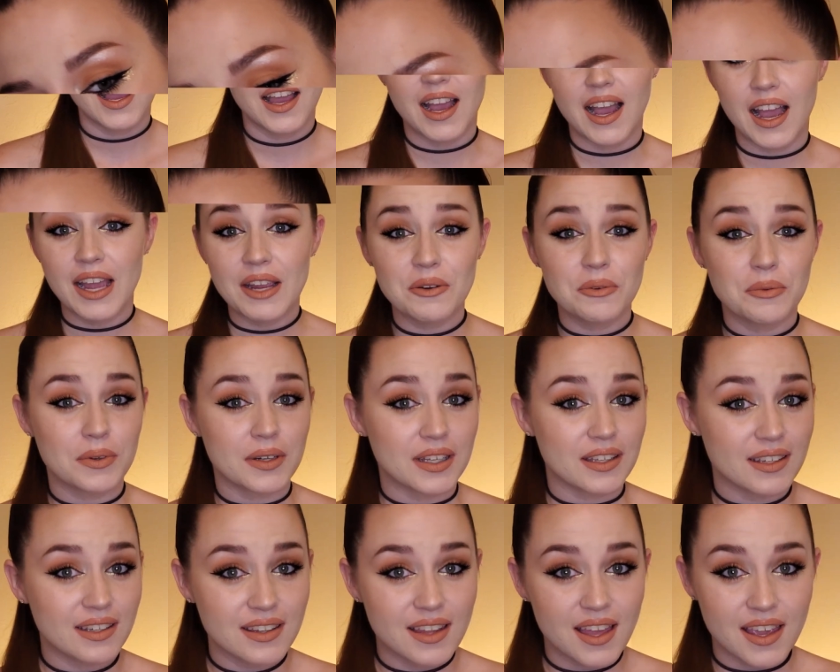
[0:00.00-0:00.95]
I
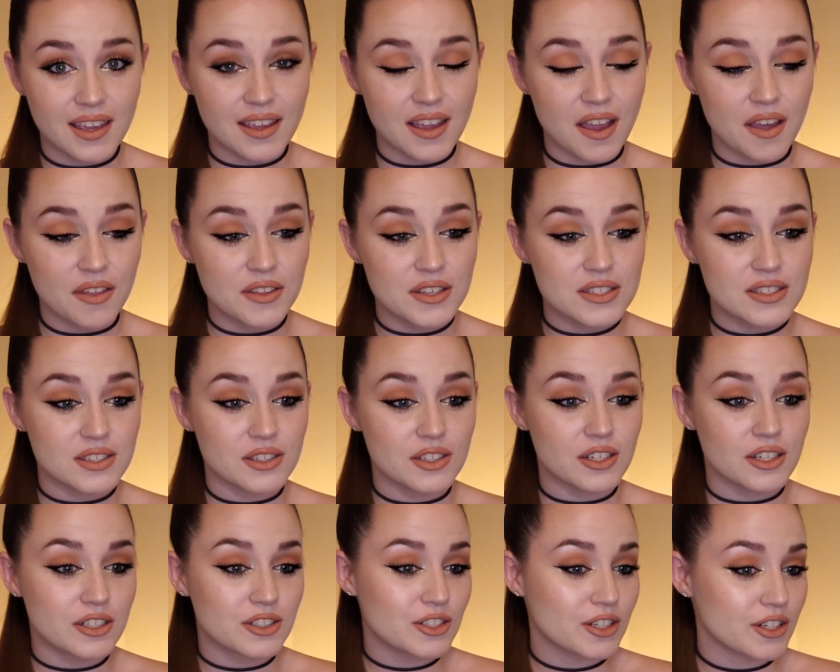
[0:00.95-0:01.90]
really like how this
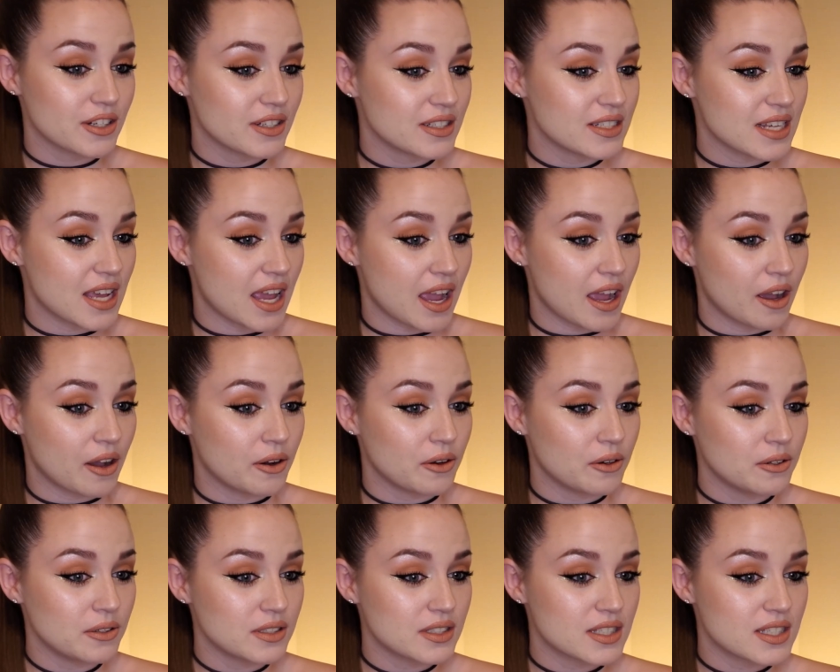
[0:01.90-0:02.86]
look turned
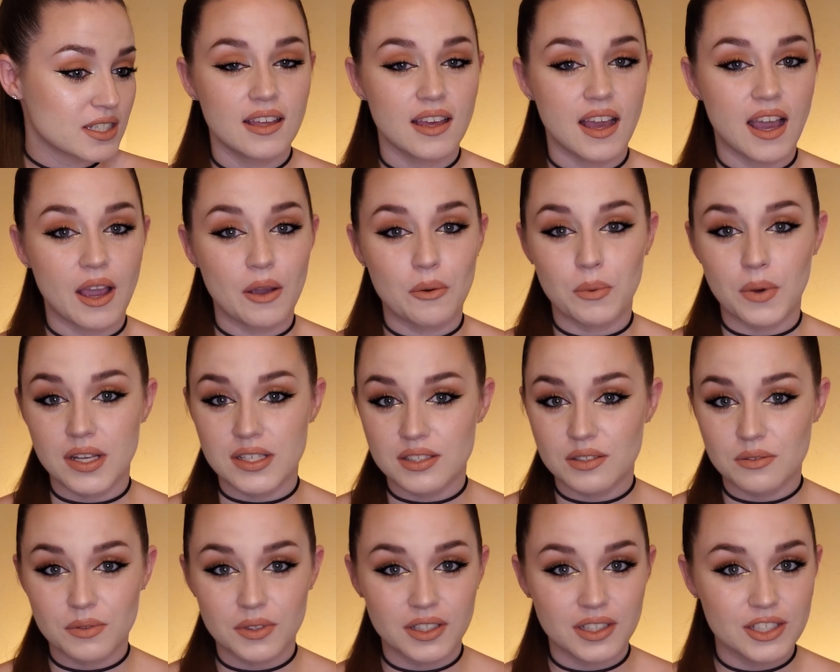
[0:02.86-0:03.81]
out. I
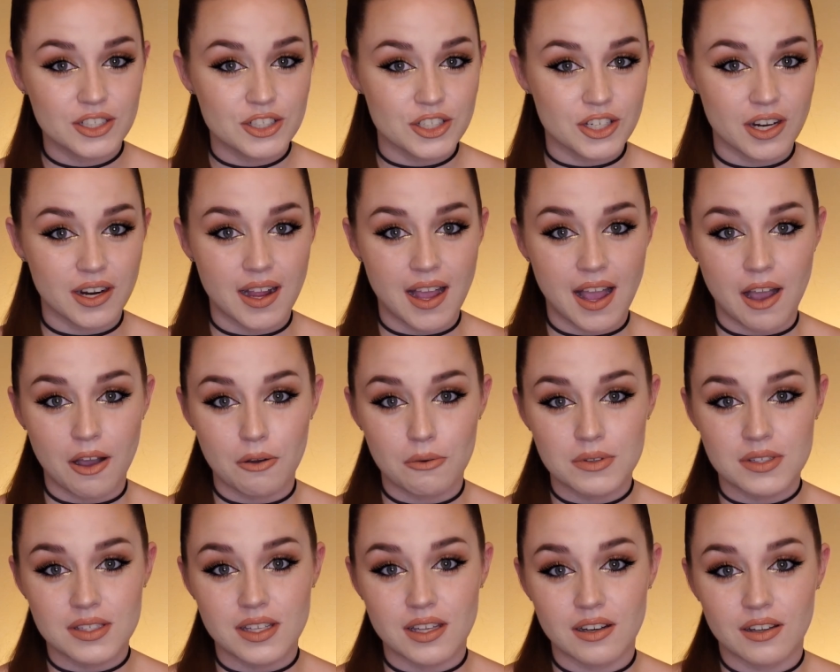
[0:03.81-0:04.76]
wasn't really sure how it
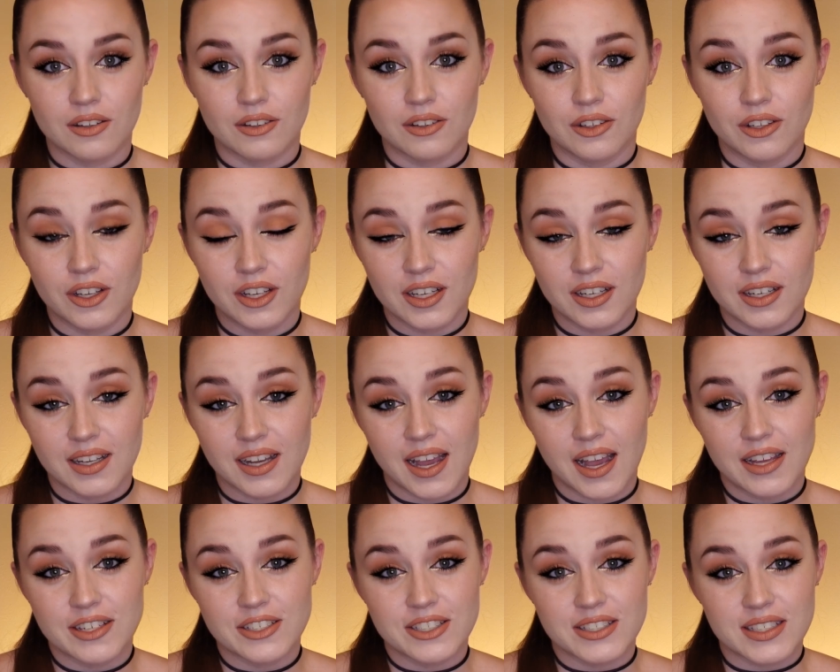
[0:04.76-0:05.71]
was gonna look.
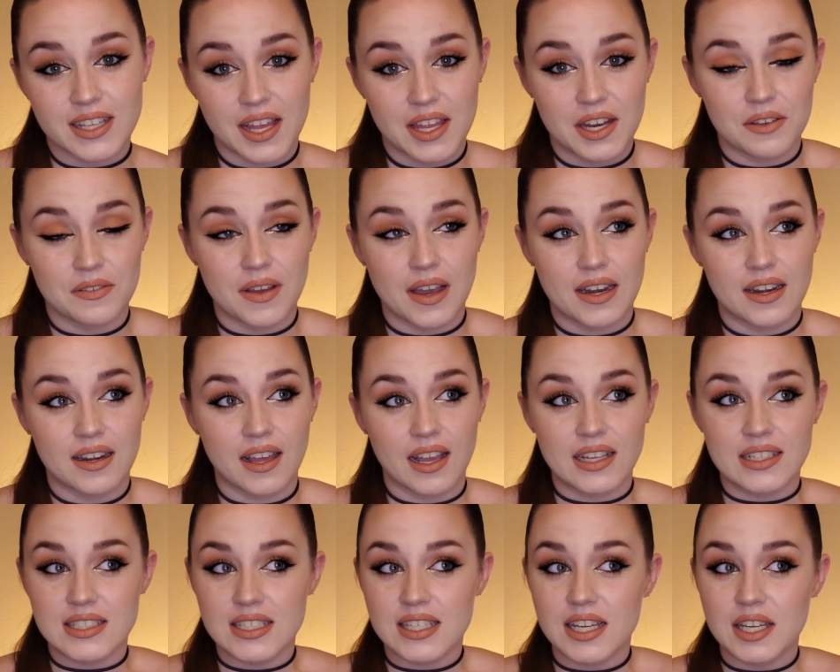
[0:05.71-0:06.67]
I just kind of had an
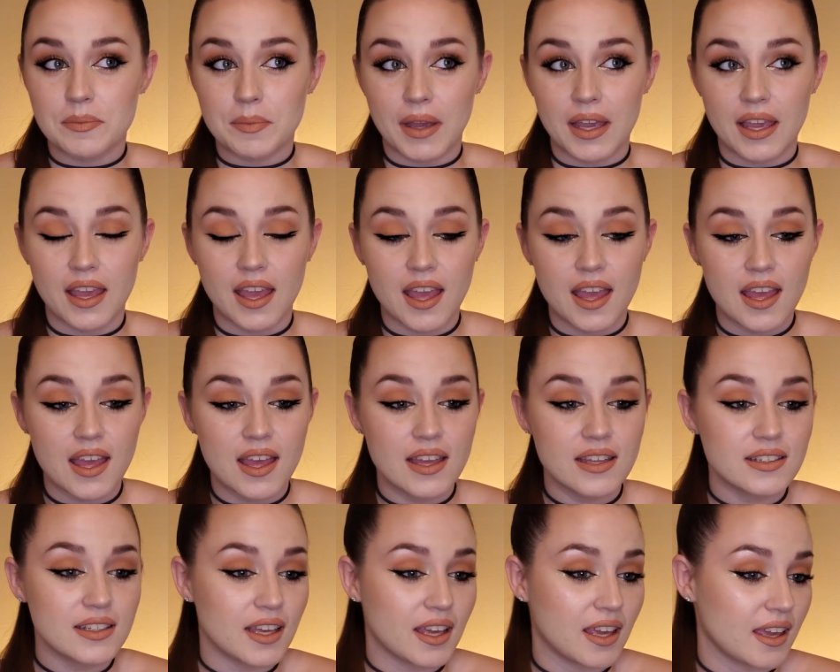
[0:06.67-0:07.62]
idea in my
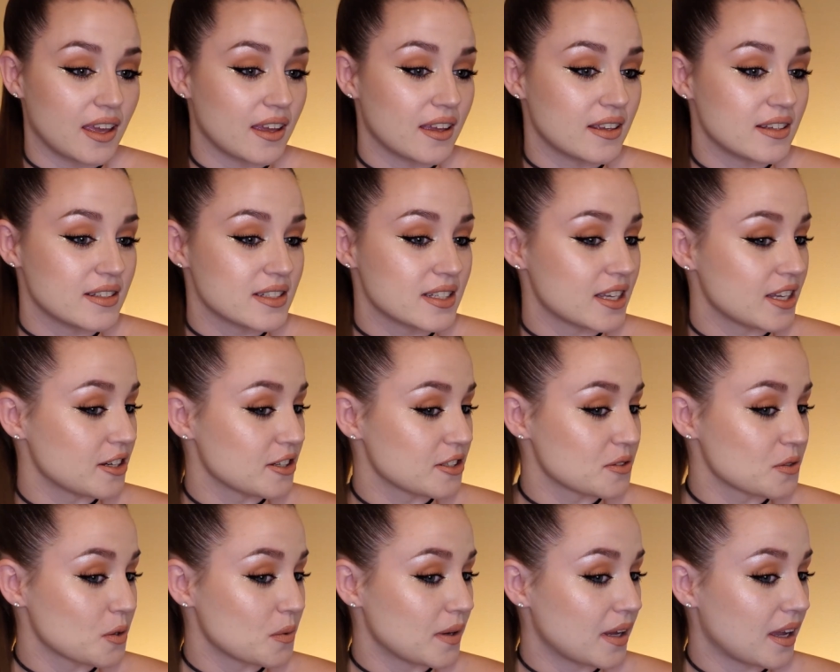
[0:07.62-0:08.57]
head and here's
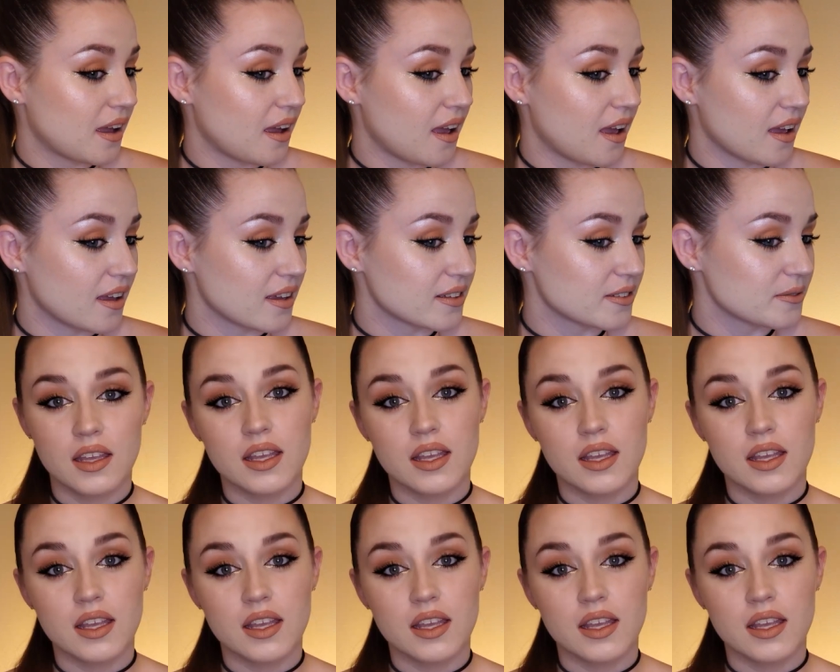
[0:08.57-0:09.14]
what we got.